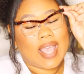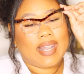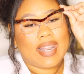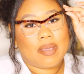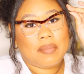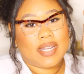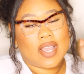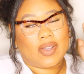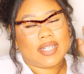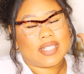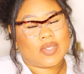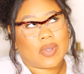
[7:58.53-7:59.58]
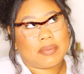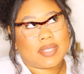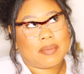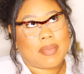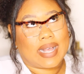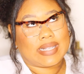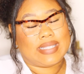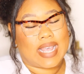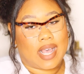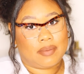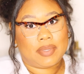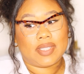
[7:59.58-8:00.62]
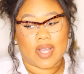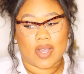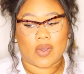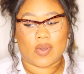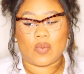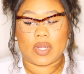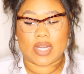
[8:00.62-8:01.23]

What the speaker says: Let me know in the description box down below what